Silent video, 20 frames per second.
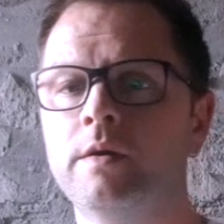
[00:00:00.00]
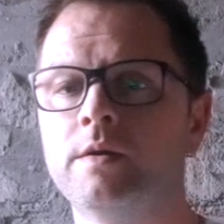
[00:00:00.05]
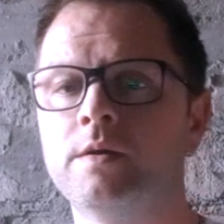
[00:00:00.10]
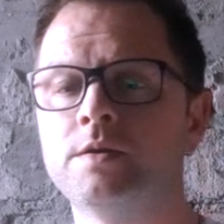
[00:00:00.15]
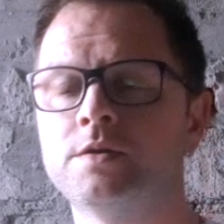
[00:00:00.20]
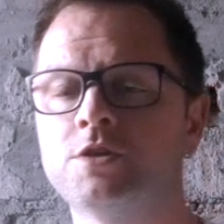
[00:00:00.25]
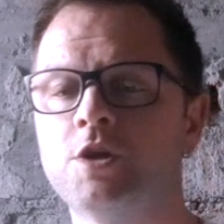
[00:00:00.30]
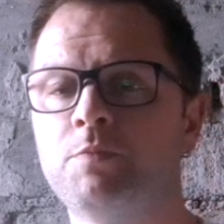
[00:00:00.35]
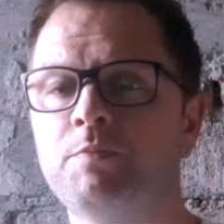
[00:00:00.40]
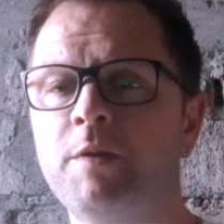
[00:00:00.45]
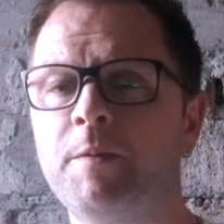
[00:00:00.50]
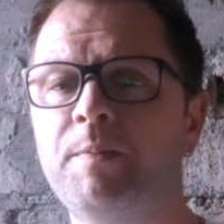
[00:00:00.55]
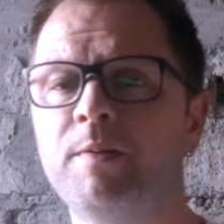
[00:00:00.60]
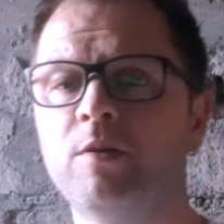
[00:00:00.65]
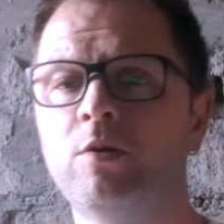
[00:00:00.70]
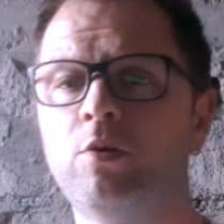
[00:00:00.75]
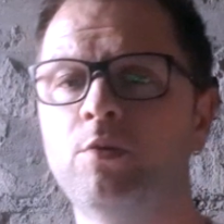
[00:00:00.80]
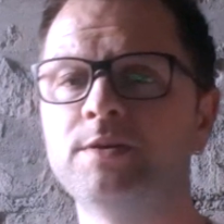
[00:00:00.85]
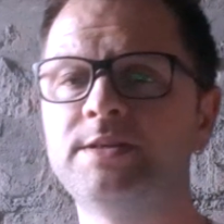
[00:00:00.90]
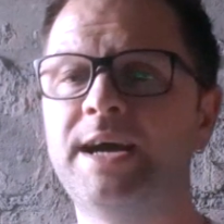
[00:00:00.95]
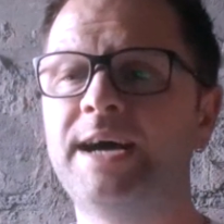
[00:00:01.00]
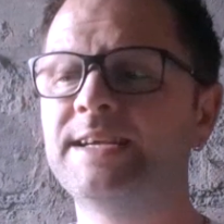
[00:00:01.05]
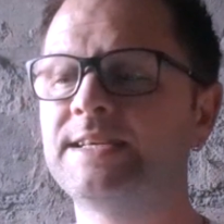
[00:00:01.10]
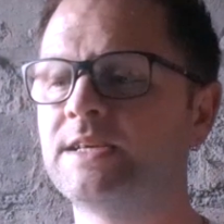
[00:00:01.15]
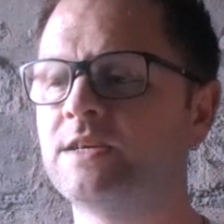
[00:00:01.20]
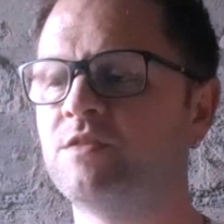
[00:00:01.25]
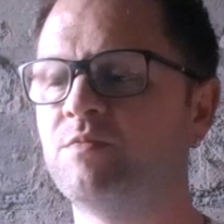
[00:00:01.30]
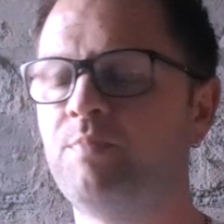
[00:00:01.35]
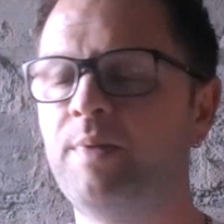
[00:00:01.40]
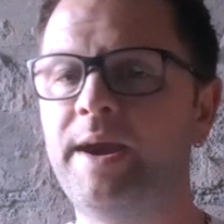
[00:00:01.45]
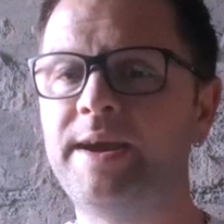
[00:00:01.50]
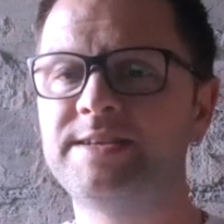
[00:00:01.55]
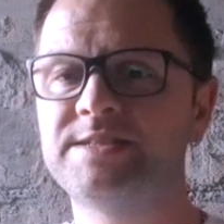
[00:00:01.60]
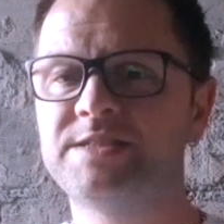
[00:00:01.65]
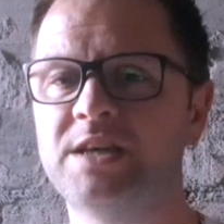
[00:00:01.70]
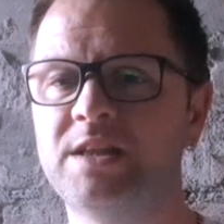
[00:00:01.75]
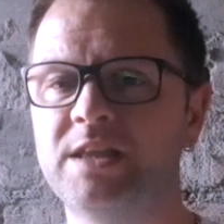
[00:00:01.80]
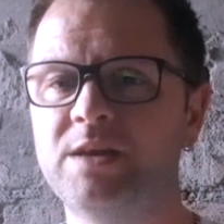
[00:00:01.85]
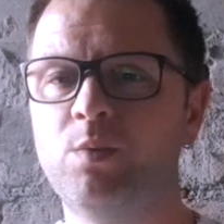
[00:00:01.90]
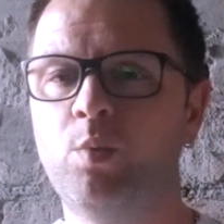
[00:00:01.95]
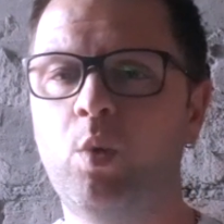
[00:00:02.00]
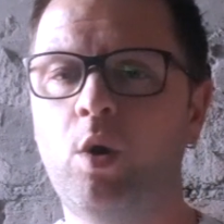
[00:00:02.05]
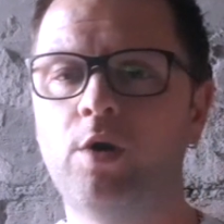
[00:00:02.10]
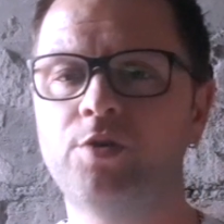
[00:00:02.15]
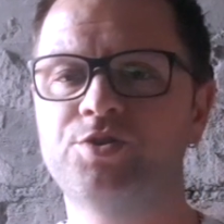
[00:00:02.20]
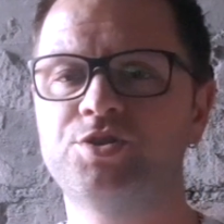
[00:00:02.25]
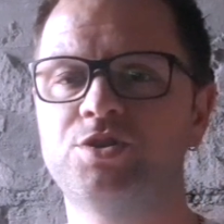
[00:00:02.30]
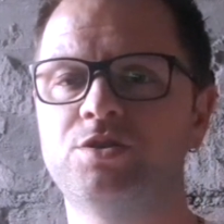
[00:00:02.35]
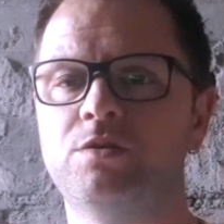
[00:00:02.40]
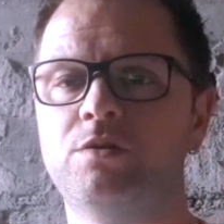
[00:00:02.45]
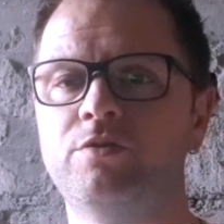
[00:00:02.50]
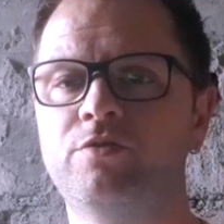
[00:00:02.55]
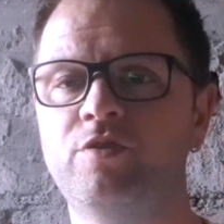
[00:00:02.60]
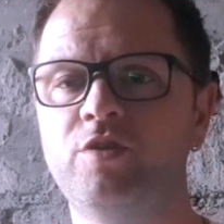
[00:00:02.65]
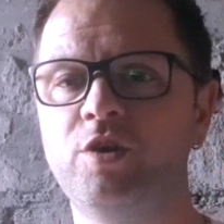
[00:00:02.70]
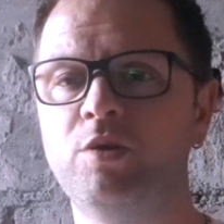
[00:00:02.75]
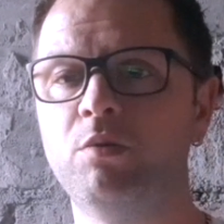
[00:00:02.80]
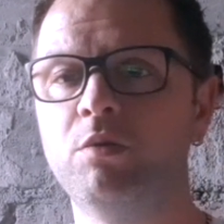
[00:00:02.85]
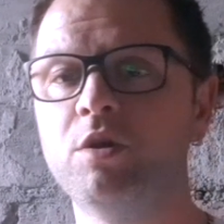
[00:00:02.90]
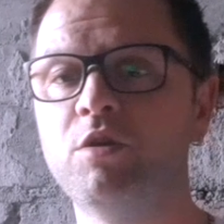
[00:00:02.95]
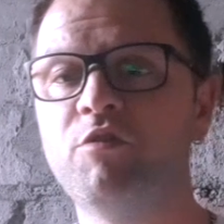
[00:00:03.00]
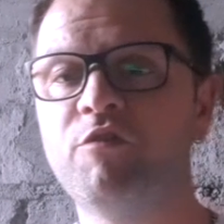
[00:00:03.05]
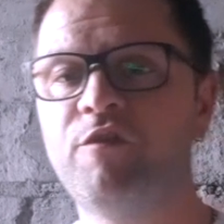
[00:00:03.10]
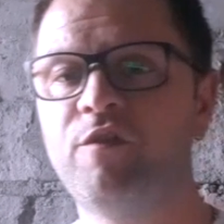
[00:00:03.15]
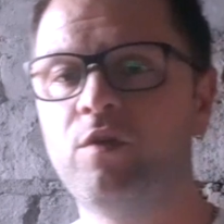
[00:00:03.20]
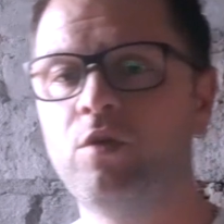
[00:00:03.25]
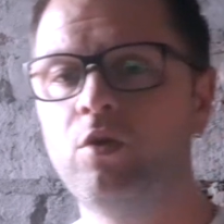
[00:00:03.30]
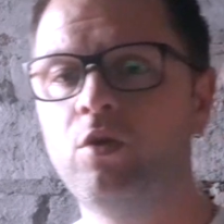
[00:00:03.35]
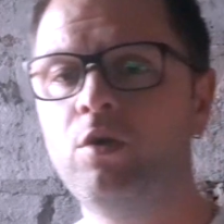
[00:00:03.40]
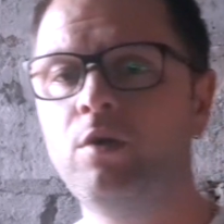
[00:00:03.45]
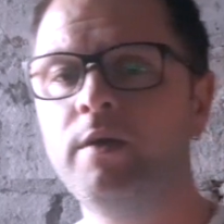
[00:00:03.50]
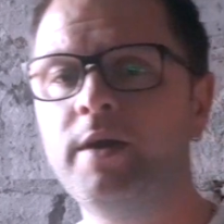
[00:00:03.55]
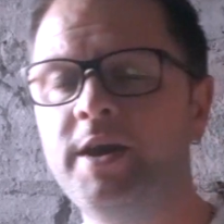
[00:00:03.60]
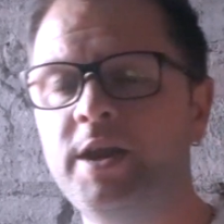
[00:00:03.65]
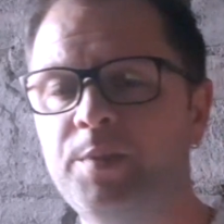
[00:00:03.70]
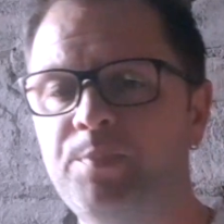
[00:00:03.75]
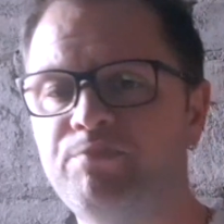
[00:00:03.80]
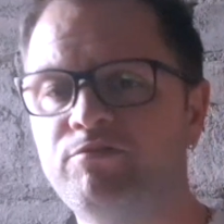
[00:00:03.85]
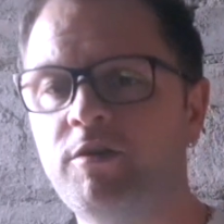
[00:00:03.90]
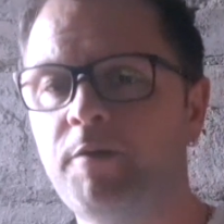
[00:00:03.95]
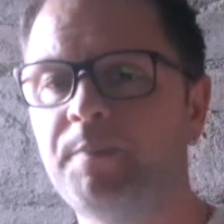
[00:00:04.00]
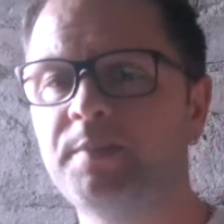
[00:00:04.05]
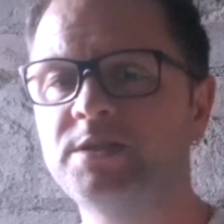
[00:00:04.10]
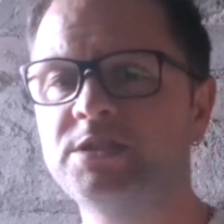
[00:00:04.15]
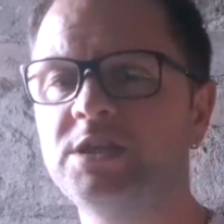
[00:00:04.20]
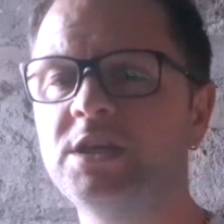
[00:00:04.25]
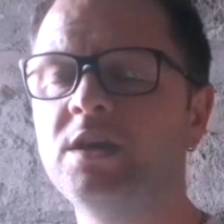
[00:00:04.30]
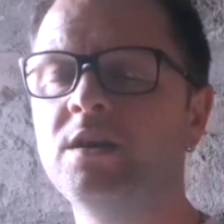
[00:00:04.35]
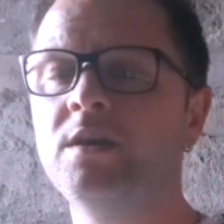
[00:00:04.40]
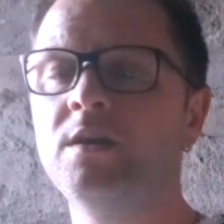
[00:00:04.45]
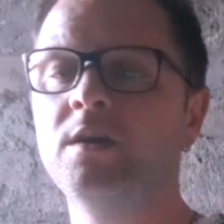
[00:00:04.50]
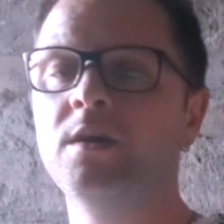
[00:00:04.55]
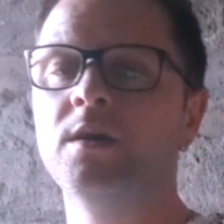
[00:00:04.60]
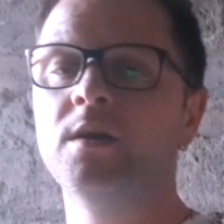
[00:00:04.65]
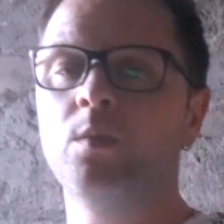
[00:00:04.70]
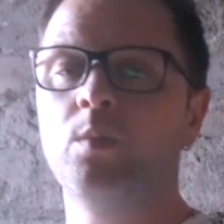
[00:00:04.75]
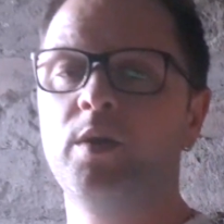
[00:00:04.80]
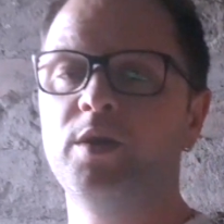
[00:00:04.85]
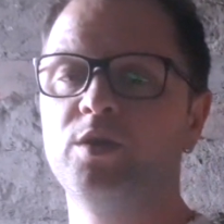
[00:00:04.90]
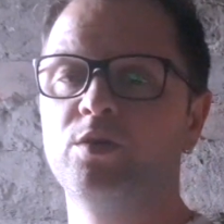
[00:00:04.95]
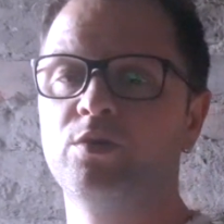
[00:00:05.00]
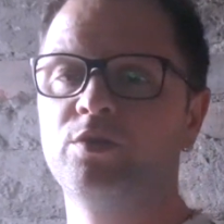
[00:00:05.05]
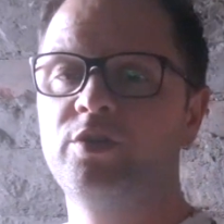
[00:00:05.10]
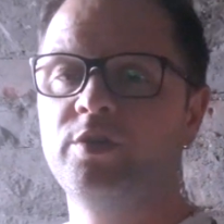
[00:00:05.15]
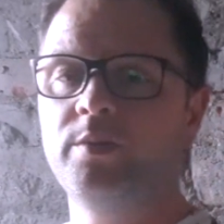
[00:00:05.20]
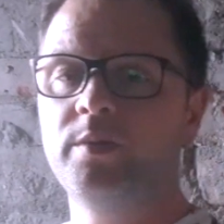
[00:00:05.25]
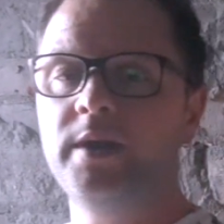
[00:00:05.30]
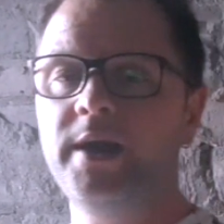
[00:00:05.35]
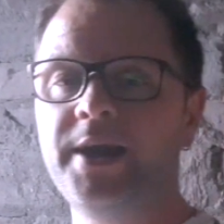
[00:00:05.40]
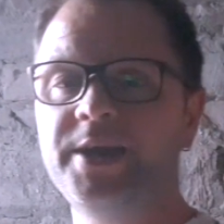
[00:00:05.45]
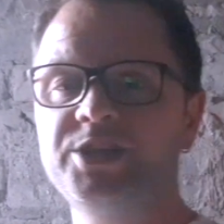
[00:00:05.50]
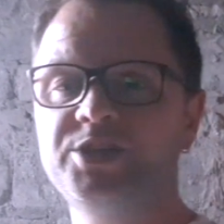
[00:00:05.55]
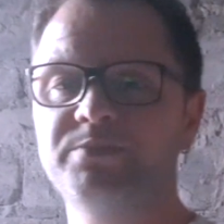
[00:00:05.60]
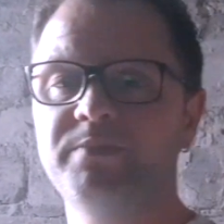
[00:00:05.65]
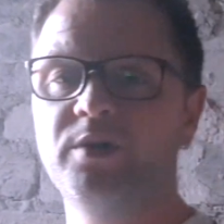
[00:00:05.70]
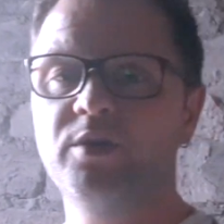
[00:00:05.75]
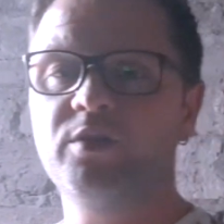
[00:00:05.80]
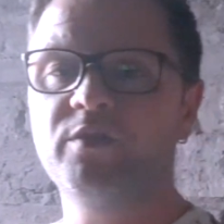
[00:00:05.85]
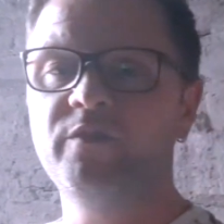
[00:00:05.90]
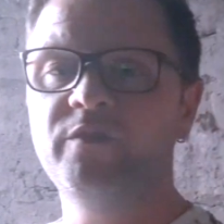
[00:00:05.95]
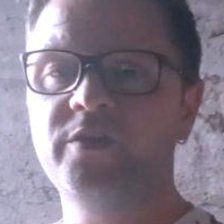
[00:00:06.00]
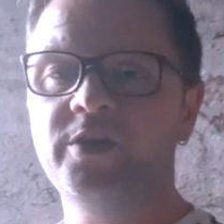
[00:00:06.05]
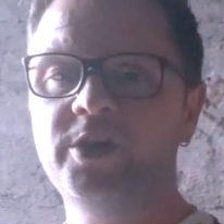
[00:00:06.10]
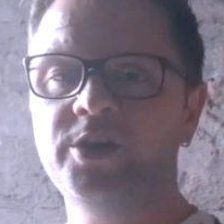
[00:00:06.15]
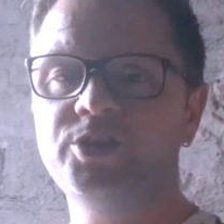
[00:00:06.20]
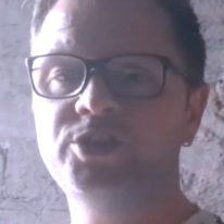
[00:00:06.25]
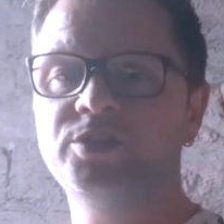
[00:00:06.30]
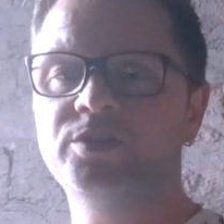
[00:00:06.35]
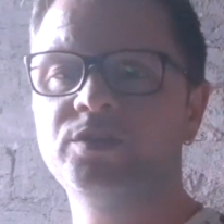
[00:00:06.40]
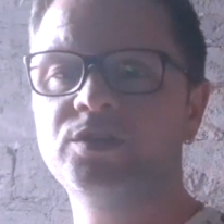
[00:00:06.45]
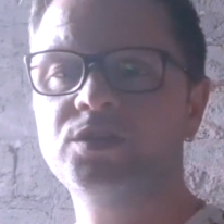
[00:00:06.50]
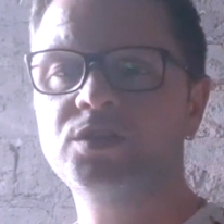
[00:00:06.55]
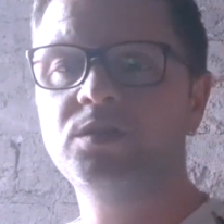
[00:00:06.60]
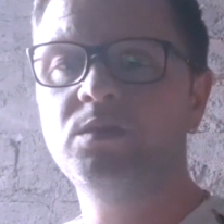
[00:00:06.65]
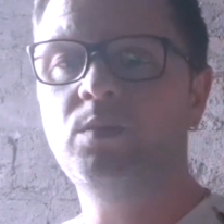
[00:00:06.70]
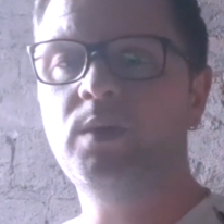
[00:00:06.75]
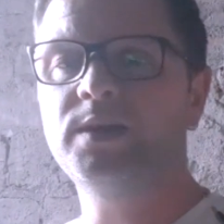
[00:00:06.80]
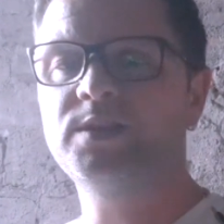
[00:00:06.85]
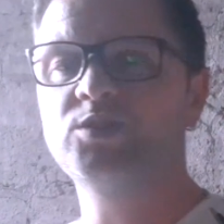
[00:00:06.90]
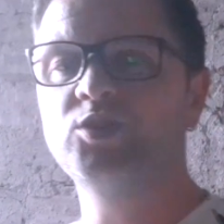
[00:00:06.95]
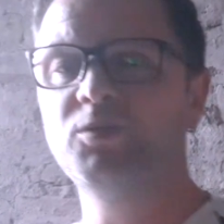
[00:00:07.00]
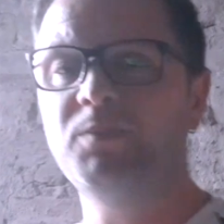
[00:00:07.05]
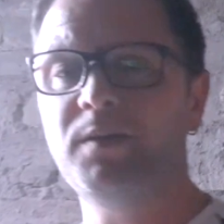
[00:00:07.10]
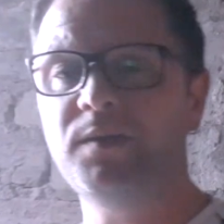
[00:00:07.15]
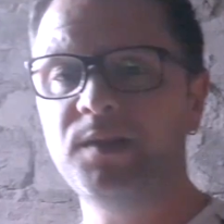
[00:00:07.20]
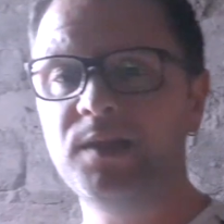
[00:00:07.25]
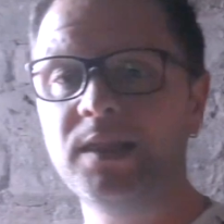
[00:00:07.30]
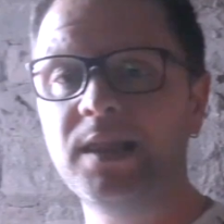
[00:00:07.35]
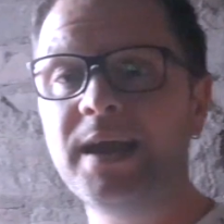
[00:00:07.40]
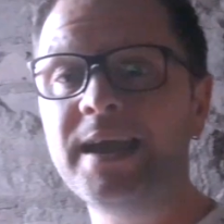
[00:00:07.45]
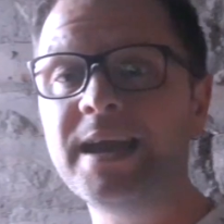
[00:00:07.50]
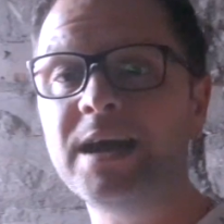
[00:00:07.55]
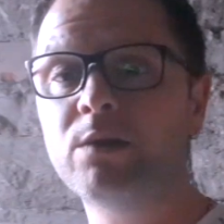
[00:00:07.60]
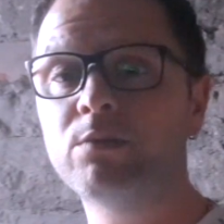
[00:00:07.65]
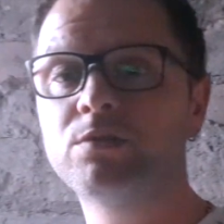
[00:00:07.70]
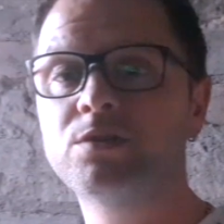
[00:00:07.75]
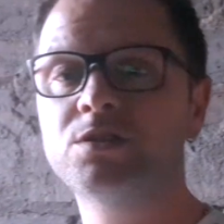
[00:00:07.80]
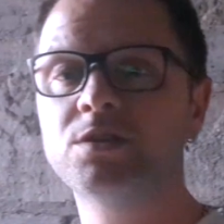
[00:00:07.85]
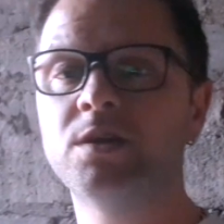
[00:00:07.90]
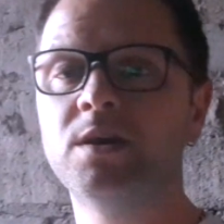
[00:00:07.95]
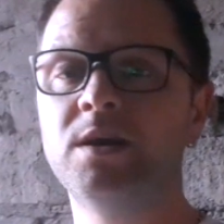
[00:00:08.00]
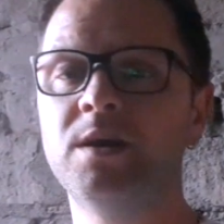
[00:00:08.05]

So people always ask us basically, what do you look for in a property when you're doing H M O conversions? Well, it's all about layout.